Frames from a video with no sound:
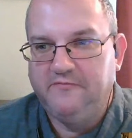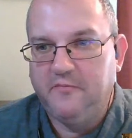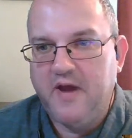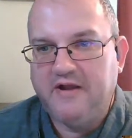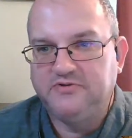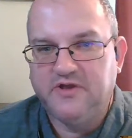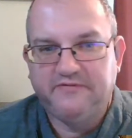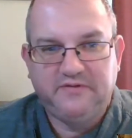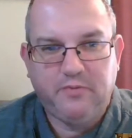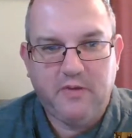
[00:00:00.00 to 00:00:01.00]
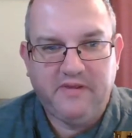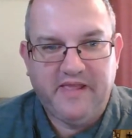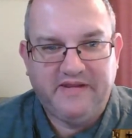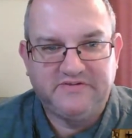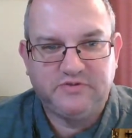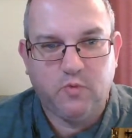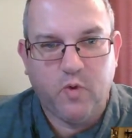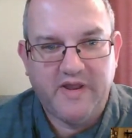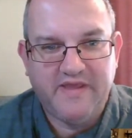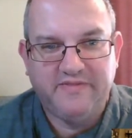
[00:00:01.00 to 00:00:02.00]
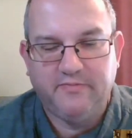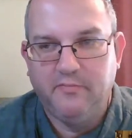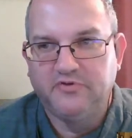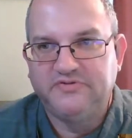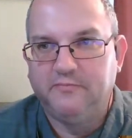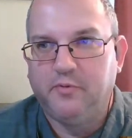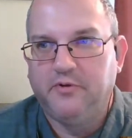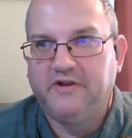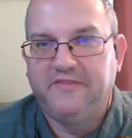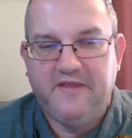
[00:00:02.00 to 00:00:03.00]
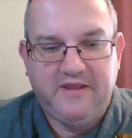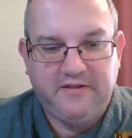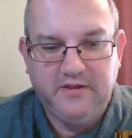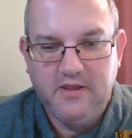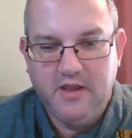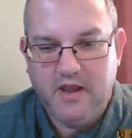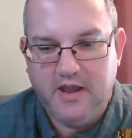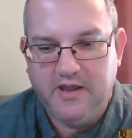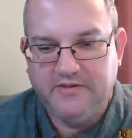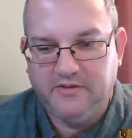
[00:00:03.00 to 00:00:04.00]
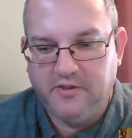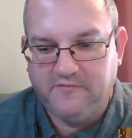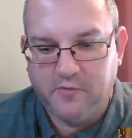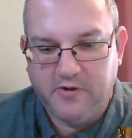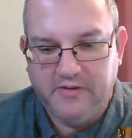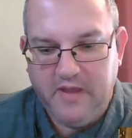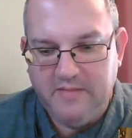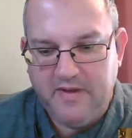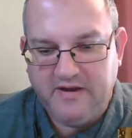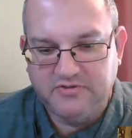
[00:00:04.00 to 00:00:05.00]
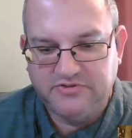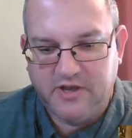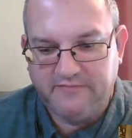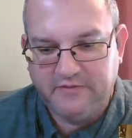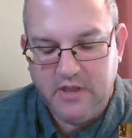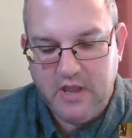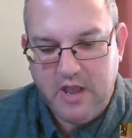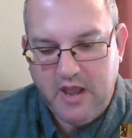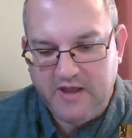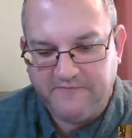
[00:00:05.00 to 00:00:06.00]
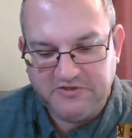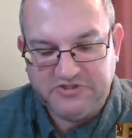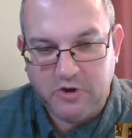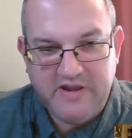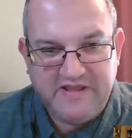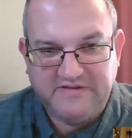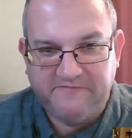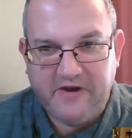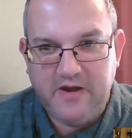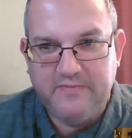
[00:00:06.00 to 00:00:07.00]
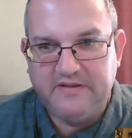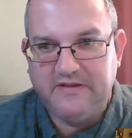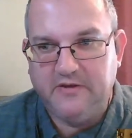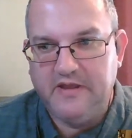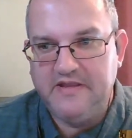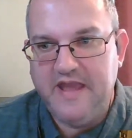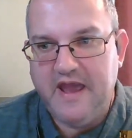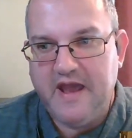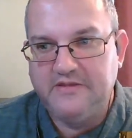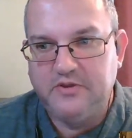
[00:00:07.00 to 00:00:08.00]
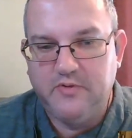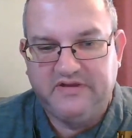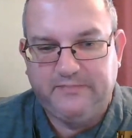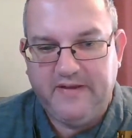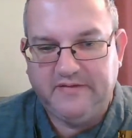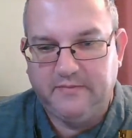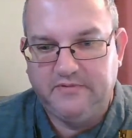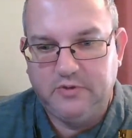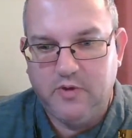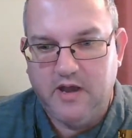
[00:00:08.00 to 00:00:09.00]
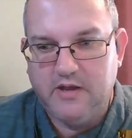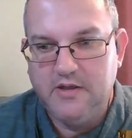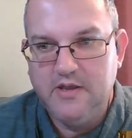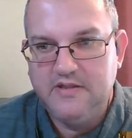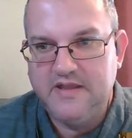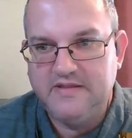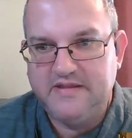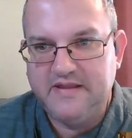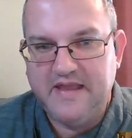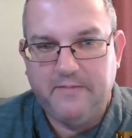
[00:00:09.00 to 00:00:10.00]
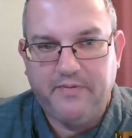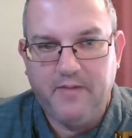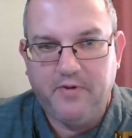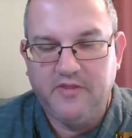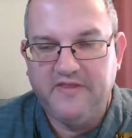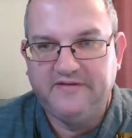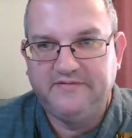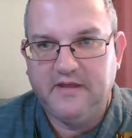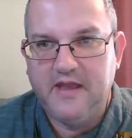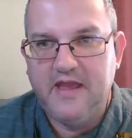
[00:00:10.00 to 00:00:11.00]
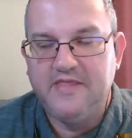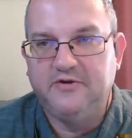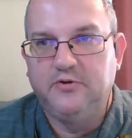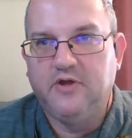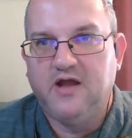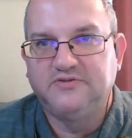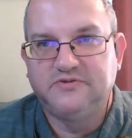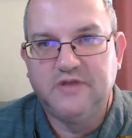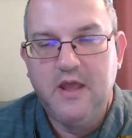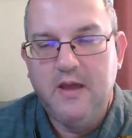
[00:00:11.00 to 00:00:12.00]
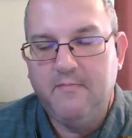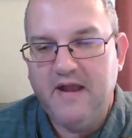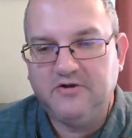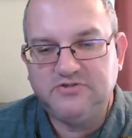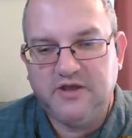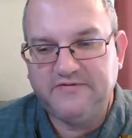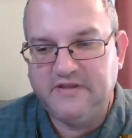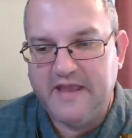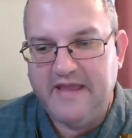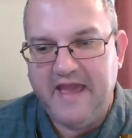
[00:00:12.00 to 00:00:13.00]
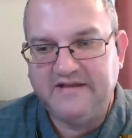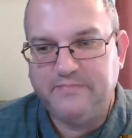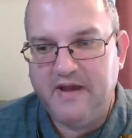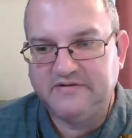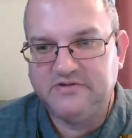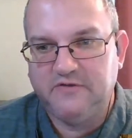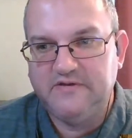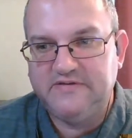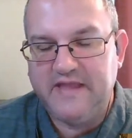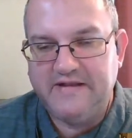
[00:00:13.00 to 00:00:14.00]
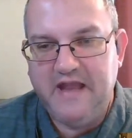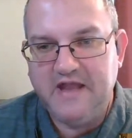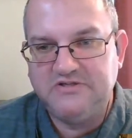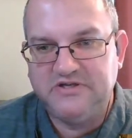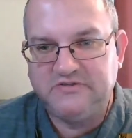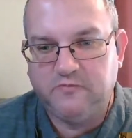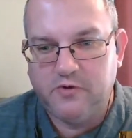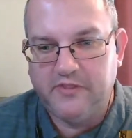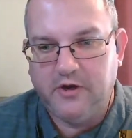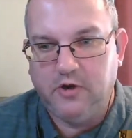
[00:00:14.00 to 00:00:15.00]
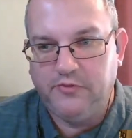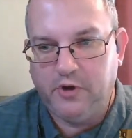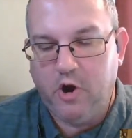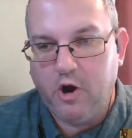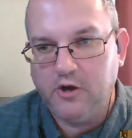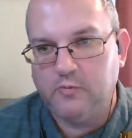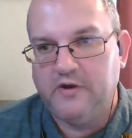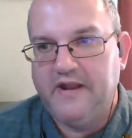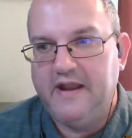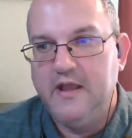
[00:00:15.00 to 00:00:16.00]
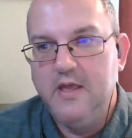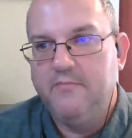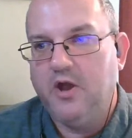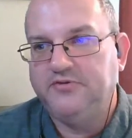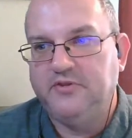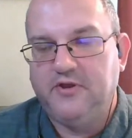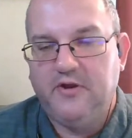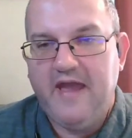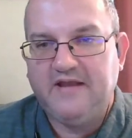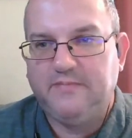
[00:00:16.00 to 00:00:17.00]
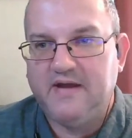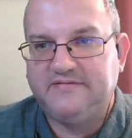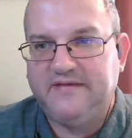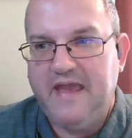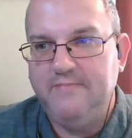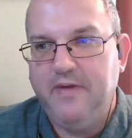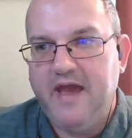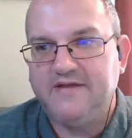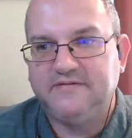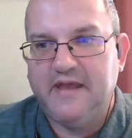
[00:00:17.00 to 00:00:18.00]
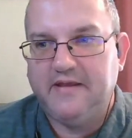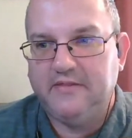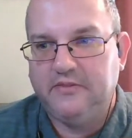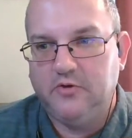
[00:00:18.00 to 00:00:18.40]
for Microsoft is probably like its 20th most important thing to look for in Microsoft. For Sony, it's a very big deal. And yeah, I do expect them to get a bump on this in their new consoles. Microsoft's like Xbox service, like not just for their hardware, Dan, but also their Xbox Game Pass, like